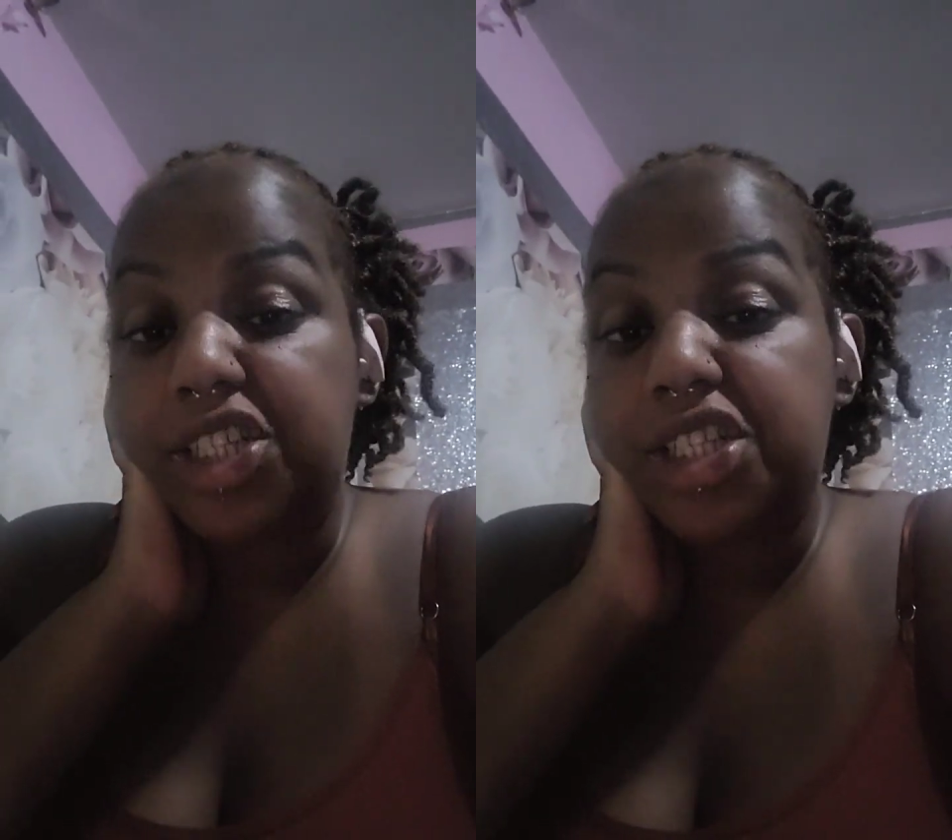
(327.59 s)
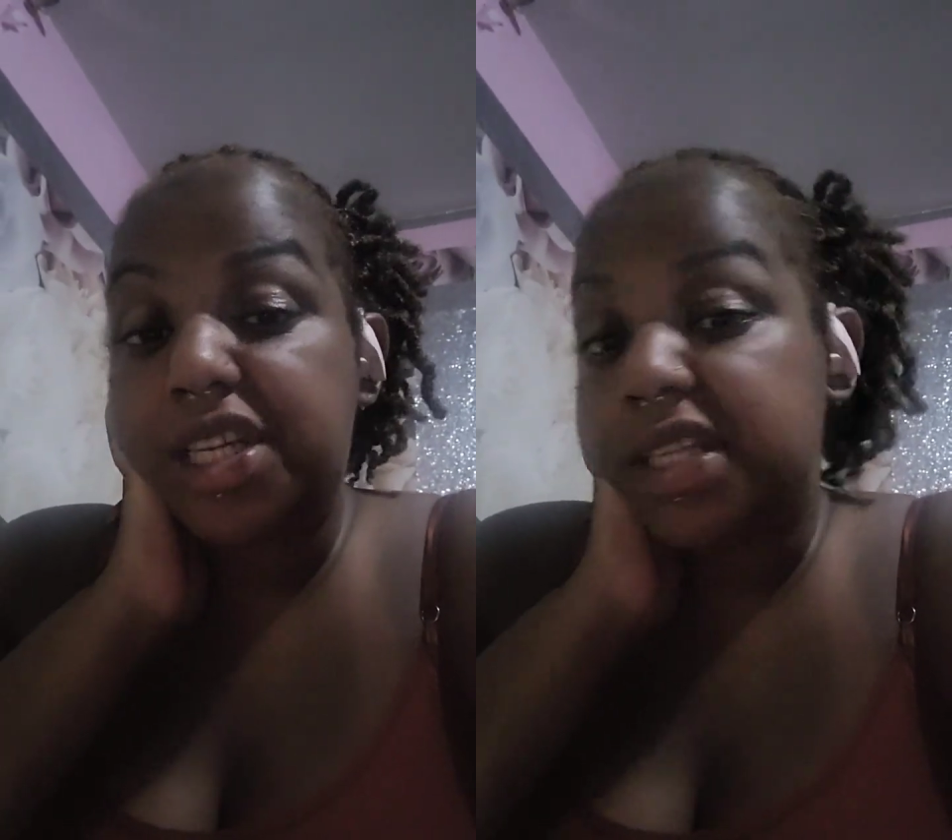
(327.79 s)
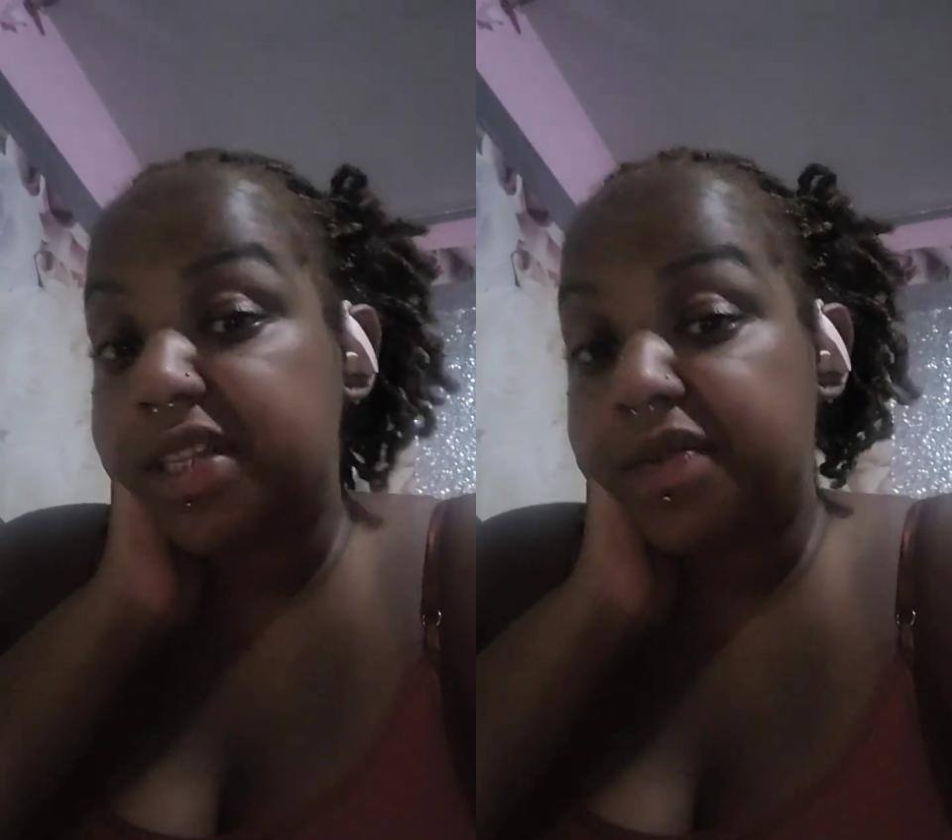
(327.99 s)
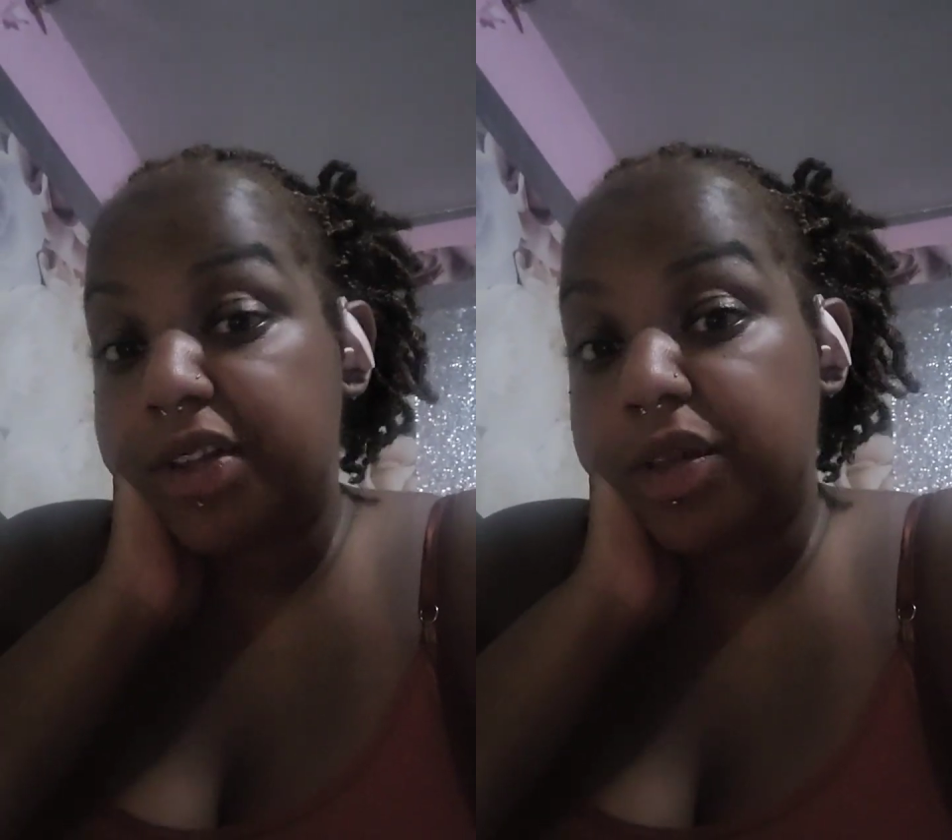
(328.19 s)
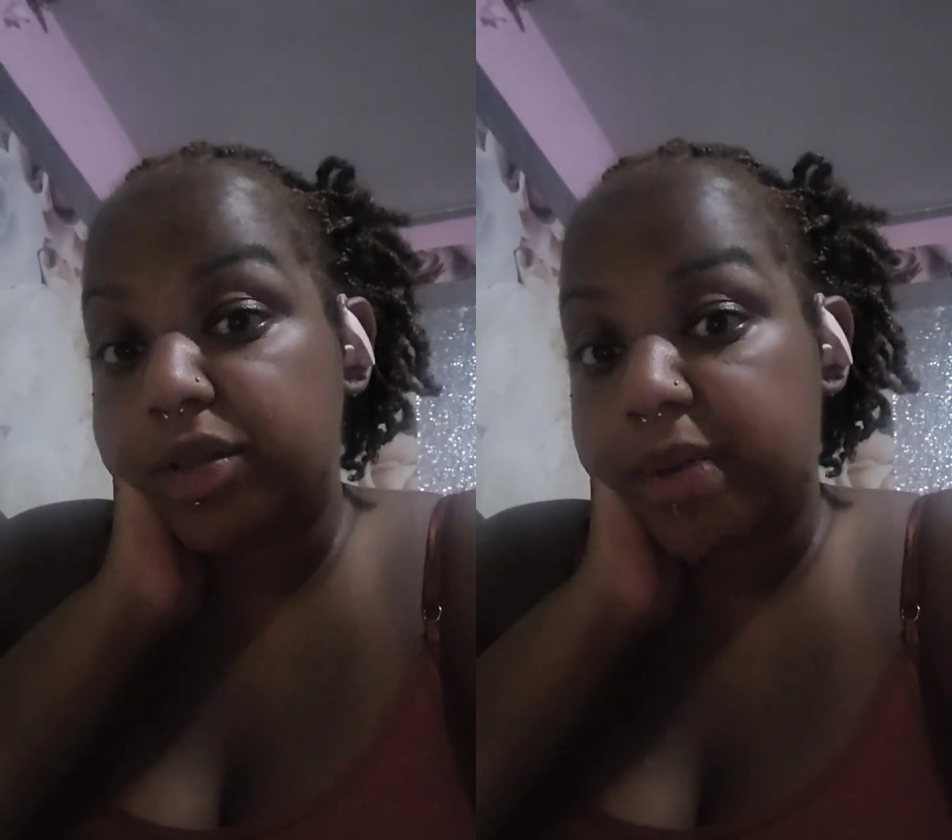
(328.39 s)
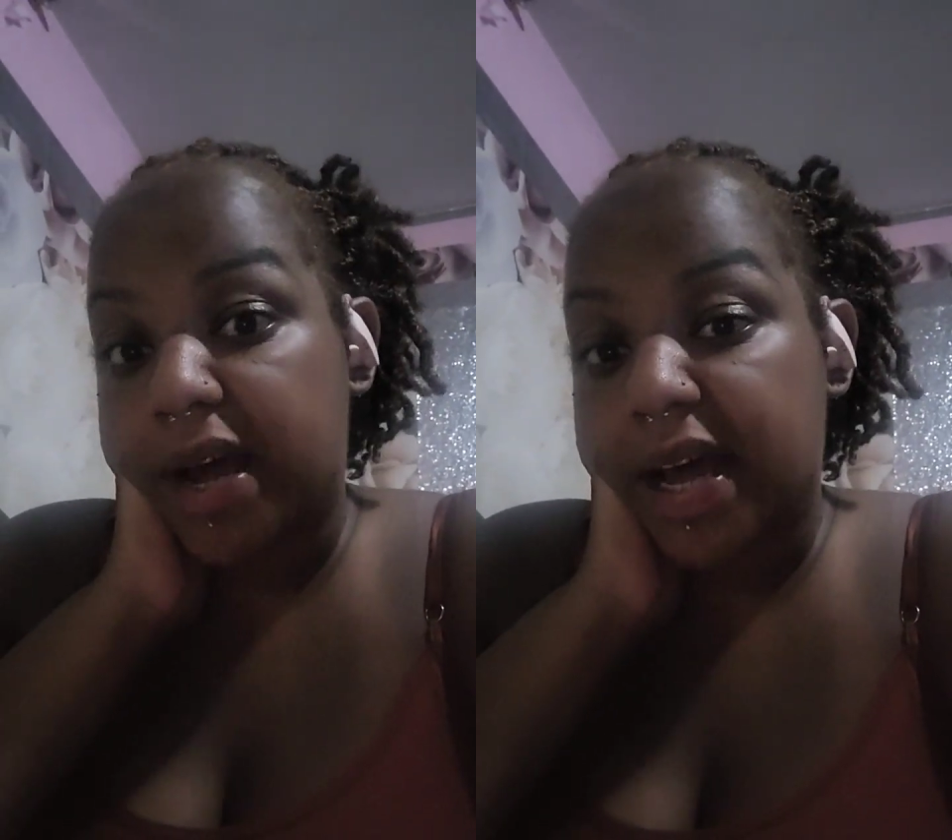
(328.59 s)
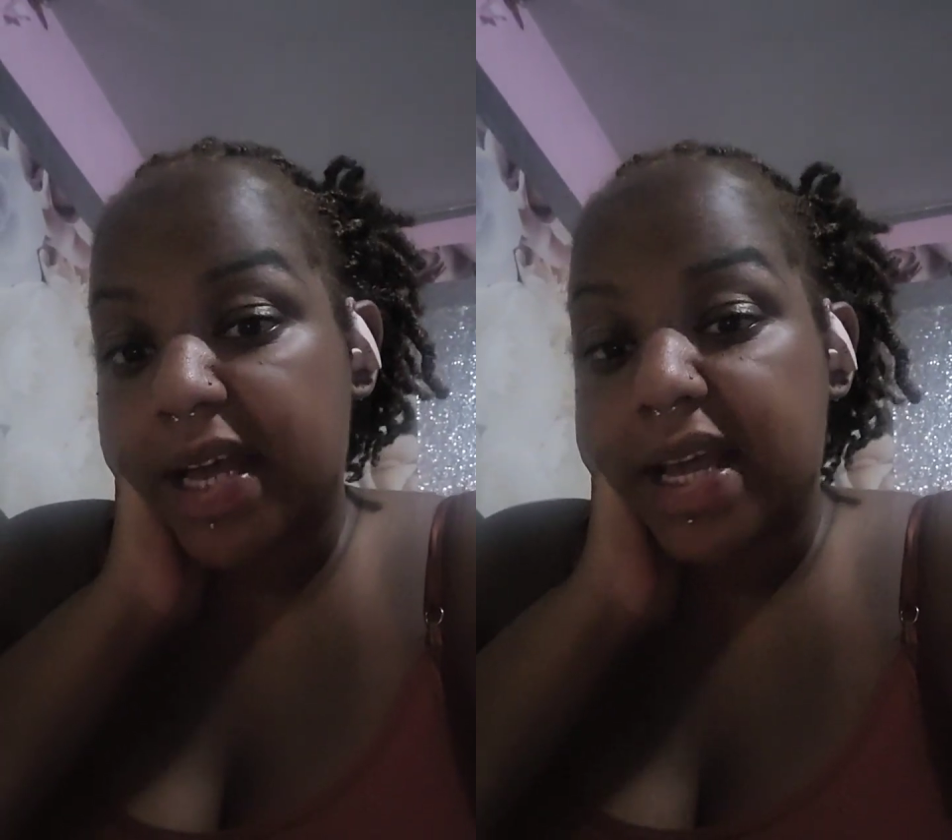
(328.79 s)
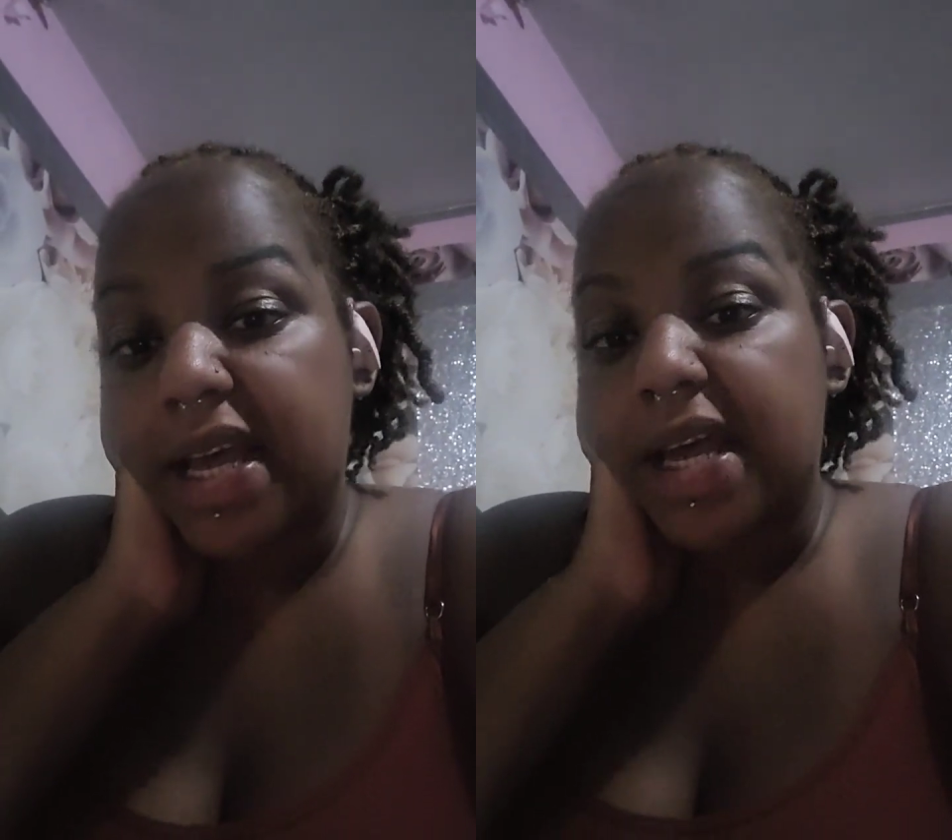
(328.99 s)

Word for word: she didn't live close by